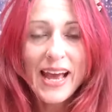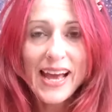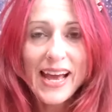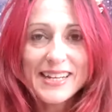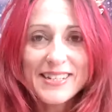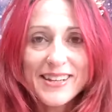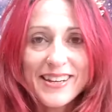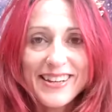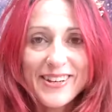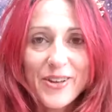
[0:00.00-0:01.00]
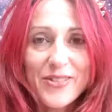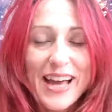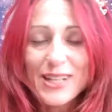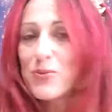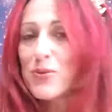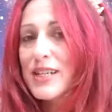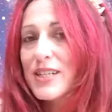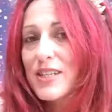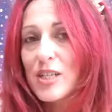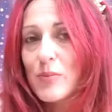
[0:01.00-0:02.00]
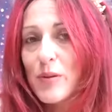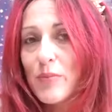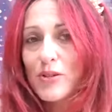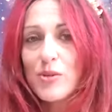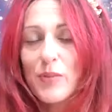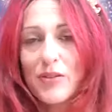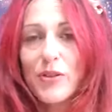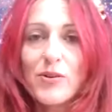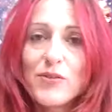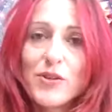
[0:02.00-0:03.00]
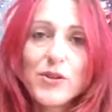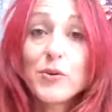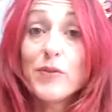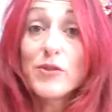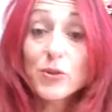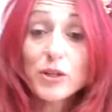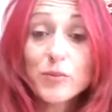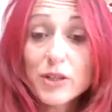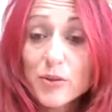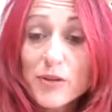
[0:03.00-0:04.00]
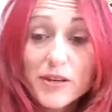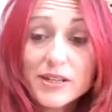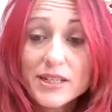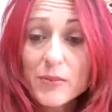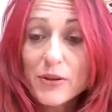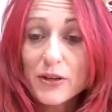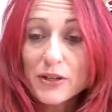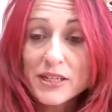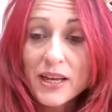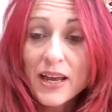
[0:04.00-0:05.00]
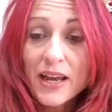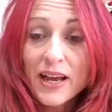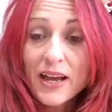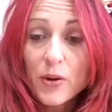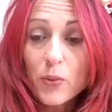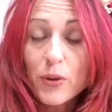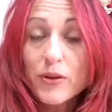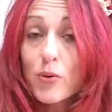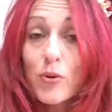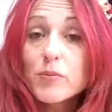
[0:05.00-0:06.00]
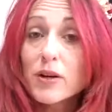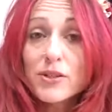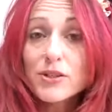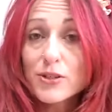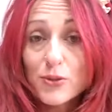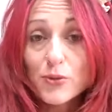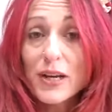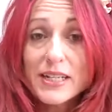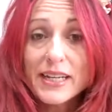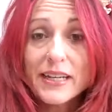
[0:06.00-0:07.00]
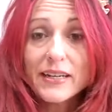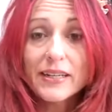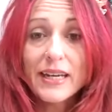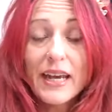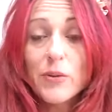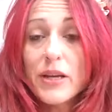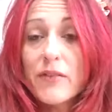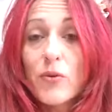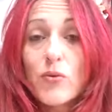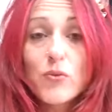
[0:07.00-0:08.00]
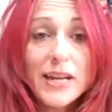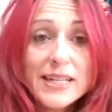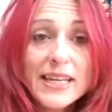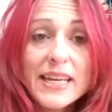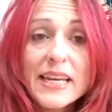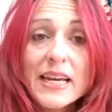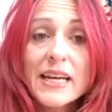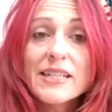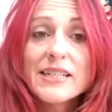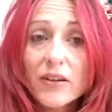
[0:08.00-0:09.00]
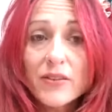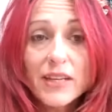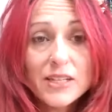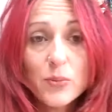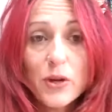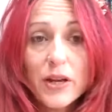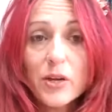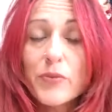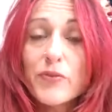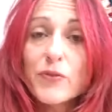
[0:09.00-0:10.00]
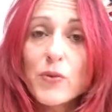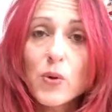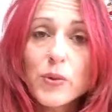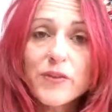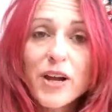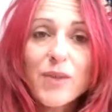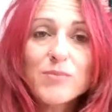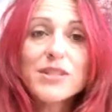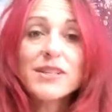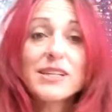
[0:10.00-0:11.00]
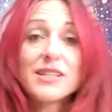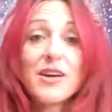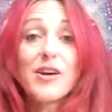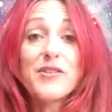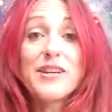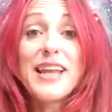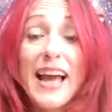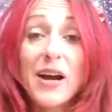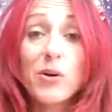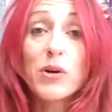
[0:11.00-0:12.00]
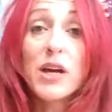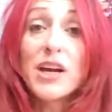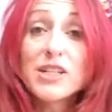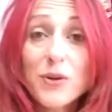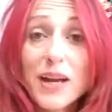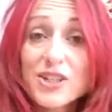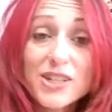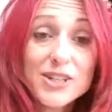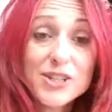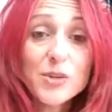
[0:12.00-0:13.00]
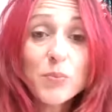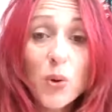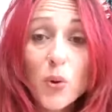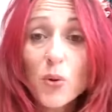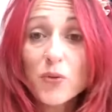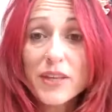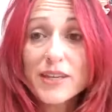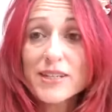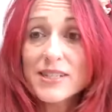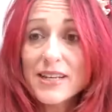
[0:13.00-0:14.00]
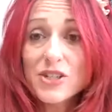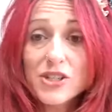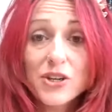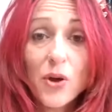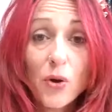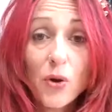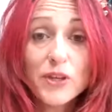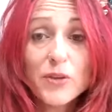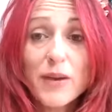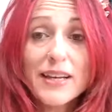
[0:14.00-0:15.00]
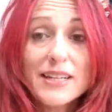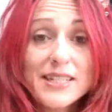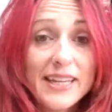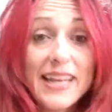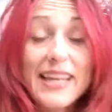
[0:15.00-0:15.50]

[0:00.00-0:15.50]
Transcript: And, you know, that's what excites me most about those of you who have joined my community because we're all masters already. Okay. We have already done this work before. We've come to this earth now to actually support the ascension of humanity.